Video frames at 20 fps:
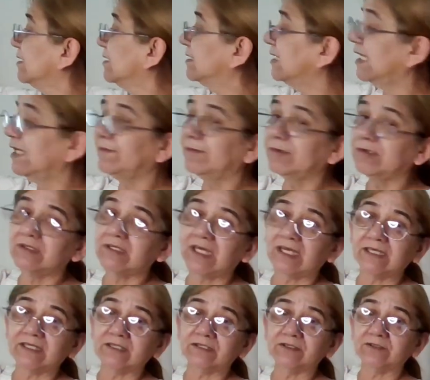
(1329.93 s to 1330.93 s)
table
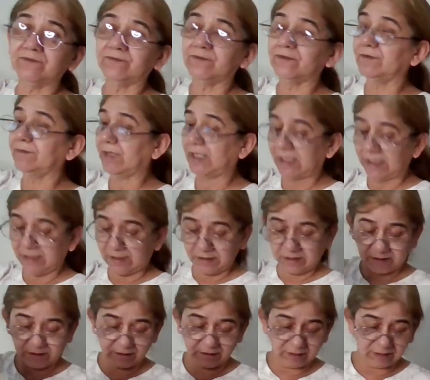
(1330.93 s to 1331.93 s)
liner for my
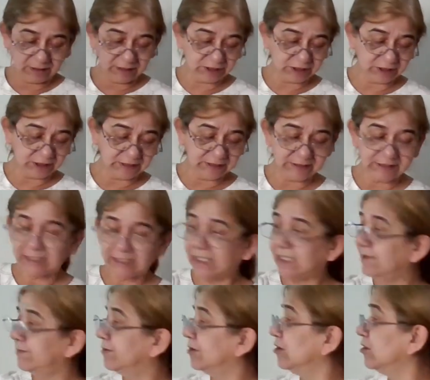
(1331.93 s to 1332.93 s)
kitchen
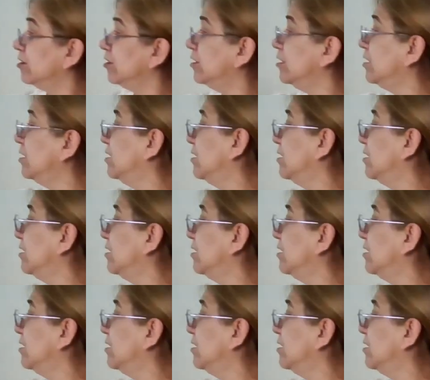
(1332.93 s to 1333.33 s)
table.